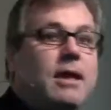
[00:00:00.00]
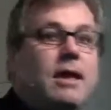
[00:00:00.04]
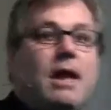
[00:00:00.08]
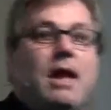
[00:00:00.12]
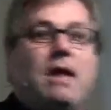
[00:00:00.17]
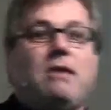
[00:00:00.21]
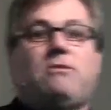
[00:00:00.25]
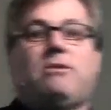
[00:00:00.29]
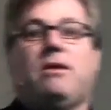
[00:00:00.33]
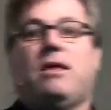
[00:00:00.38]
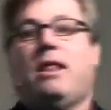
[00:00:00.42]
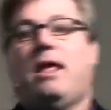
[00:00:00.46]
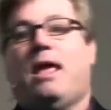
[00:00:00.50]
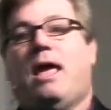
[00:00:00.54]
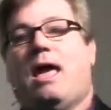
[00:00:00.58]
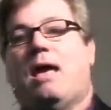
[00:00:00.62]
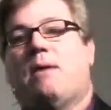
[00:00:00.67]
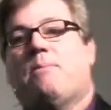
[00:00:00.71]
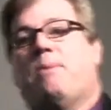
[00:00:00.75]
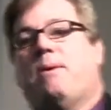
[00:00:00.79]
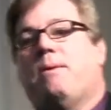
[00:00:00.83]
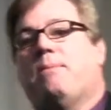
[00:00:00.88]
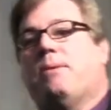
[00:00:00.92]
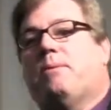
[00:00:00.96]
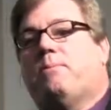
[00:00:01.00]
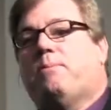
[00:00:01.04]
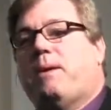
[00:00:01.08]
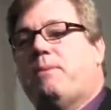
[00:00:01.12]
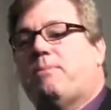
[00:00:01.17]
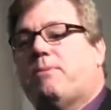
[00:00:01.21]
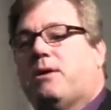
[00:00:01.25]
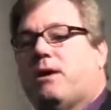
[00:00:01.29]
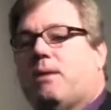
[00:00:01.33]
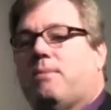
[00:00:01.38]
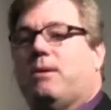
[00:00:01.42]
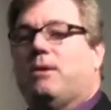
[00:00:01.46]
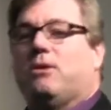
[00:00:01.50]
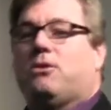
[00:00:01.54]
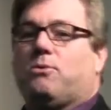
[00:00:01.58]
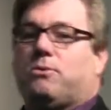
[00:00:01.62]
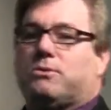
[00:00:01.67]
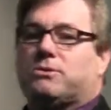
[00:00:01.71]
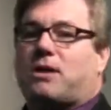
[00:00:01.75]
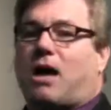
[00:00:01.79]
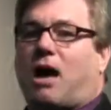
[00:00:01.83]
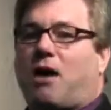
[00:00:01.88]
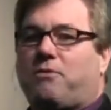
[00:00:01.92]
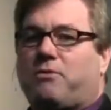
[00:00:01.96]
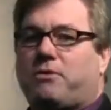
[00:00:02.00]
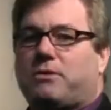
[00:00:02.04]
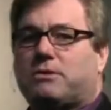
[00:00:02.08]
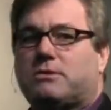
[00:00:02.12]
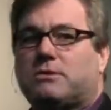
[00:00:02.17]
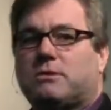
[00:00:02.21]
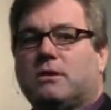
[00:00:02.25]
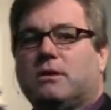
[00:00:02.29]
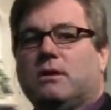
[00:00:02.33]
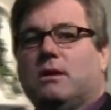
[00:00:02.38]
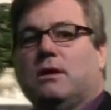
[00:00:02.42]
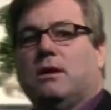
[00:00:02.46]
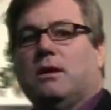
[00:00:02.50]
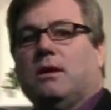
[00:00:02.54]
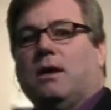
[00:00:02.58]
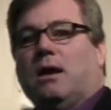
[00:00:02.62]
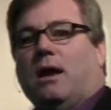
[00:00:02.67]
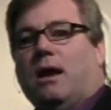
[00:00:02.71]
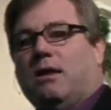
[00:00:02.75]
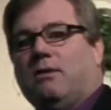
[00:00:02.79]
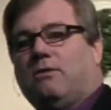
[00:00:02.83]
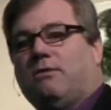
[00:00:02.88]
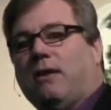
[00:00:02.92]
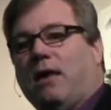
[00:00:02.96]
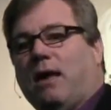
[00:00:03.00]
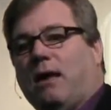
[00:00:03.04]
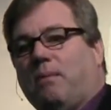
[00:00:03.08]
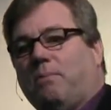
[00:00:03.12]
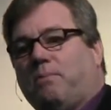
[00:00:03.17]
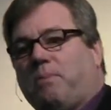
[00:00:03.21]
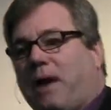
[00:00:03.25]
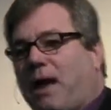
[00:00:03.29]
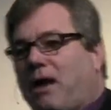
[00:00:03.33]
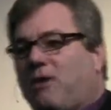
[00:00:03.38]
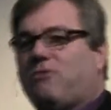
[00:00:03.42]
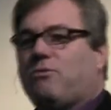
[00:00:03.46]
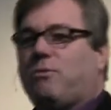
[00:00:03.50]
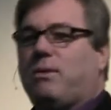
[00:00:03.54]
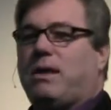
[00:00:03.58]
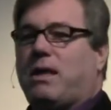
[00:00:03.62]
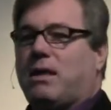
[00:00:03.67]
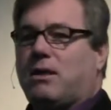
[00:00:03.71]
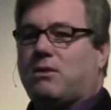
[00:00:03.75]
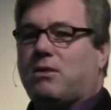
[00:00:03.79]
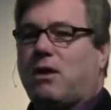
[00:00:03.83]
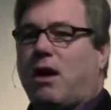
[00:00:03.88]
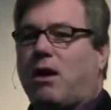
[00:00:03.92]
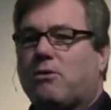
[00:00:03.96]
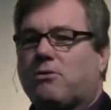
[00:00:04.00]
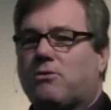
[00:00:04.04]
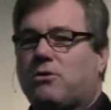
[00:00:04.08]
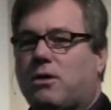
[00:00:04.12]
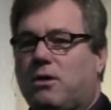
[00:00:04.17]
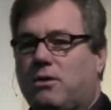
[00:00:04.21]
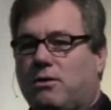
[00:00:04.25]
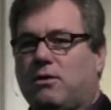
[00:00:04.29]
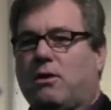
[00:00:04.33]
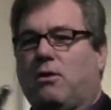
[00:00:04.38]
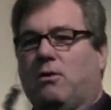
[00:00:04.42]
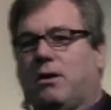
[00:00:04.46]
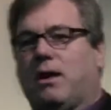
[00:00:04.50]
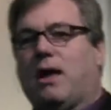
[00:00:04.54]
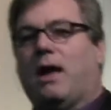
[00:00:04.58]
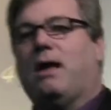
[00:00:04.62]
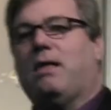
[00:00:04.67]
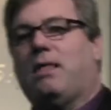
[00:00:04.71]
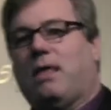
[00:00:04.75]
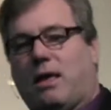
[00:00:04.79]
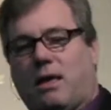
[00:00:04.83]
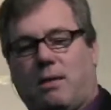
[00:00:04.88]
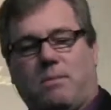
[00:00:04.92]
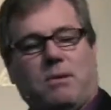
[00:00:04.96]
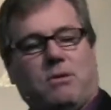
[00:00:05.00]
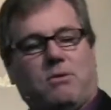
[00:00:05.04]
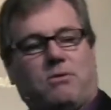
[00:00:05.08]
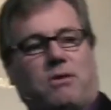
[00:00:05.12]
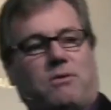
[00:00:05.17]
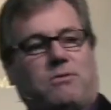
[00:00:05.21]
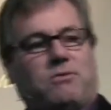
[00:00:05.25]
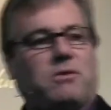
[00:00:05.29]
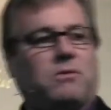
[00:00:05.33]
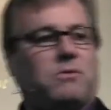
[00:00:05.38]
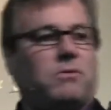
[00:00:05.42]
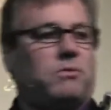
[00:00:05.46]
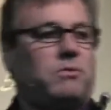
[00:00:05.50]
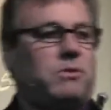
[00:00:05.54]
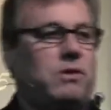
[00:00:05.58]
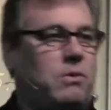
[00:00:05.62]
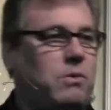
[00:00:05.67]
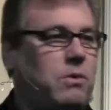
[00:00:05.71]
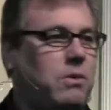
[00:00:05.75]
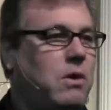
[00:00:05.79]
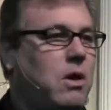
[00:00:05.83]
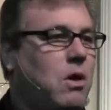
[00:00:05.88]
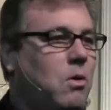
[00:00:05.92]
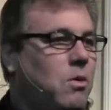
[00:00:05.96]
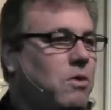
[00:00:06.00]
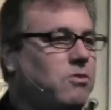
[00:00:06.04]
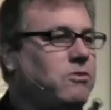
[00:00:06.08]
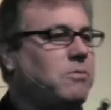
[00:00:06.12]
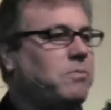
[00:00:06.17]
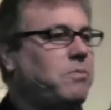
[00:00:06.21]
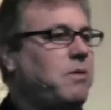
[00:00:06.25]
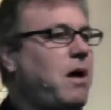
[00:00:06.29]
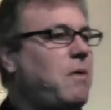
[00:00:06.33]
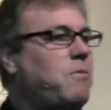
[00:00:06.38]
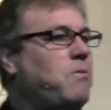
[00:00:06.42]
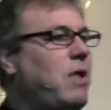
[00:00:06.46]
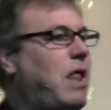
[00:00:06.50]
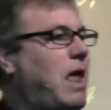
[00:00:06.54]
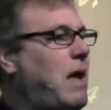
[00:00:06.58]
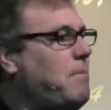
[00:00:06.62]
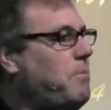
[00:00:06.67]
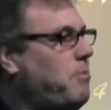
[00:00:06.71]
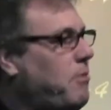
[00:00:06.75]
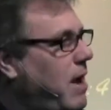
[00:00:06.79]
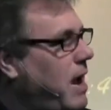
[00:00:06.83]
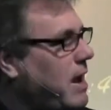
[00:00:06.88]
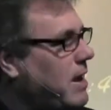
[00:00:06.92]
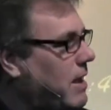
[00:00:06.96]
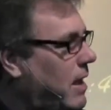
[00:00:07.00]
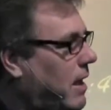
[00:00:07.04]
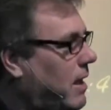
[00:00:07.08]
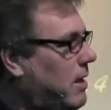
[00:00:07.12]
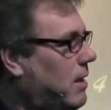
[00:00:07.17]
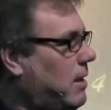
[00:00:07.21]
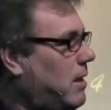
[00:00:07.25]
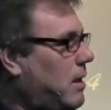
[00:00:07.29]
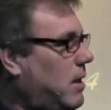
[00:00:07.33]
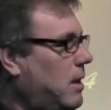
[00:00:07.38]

He said he had people come into his office and saying, Pastor, we need to talk to you. He said, okay. And they come into his office and said, well, what's the problem? Well, I'm pregnant.